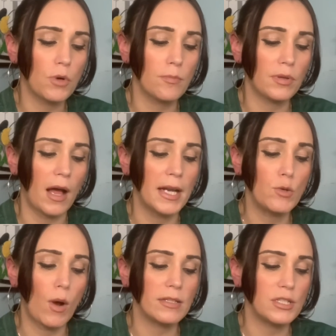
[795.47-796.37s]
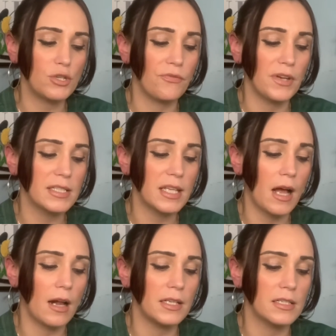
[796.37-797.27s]
are blind whilst you fixate
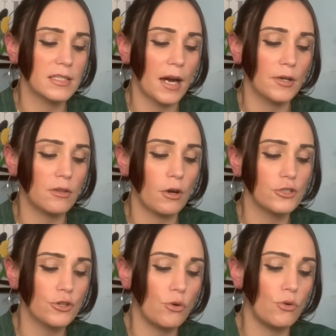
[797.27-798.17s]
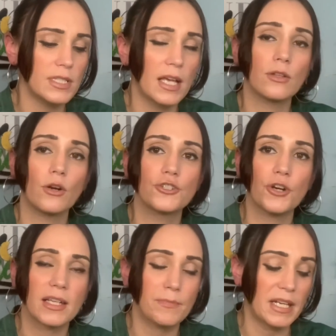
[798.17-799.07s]
on and desire larger goals and larger
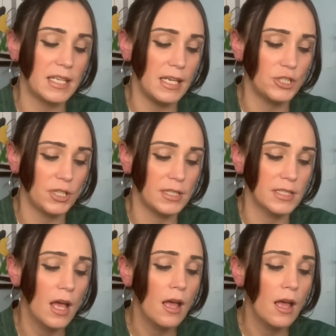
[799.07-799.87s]
expectations